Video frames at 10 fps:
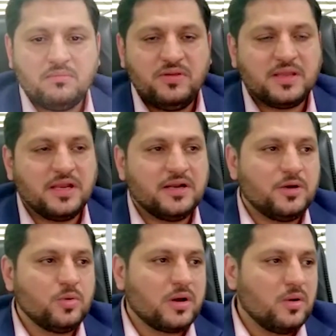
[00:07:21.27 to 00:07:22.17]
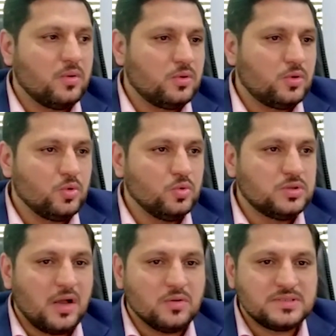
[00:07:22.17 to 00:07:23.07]
We cater to around
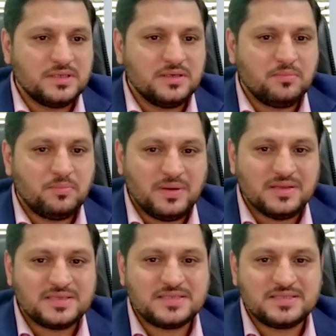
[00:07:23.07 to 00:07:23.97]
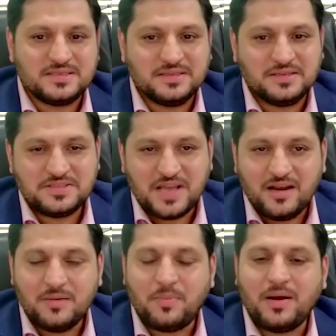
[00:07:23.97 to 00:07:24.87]
2,000 plus
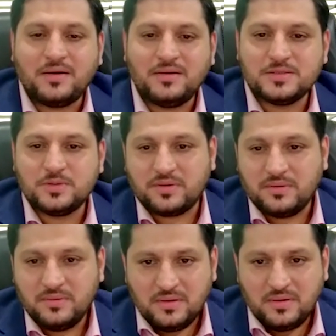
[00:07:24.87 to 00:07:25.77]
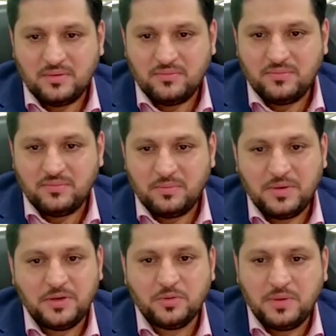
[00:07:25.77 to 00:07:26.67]
channel partners or
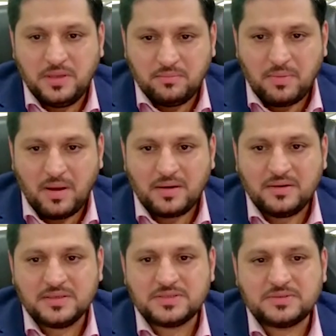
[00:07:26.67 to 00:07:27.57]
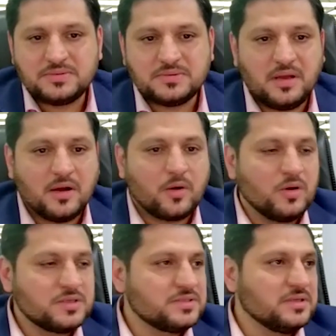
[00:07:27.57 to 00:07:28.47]
B2B partners
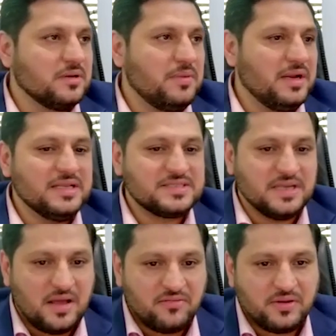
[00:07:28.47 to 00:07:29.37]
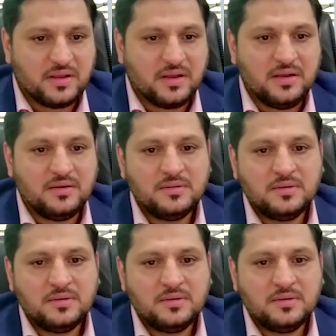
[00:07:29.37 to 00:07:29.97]
across Middle East and Africa.